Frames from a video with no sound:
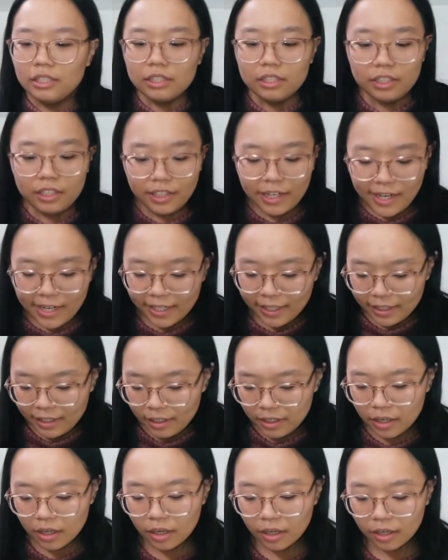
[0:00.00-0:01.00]
today
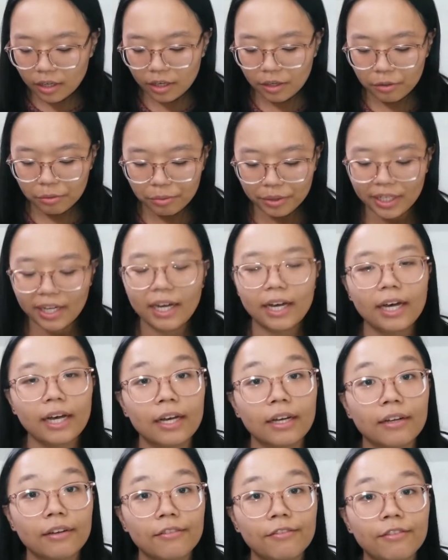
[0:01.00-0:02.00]
we
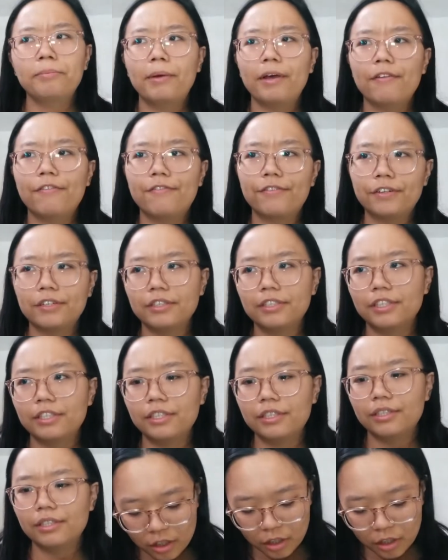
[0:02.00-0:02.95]
have my first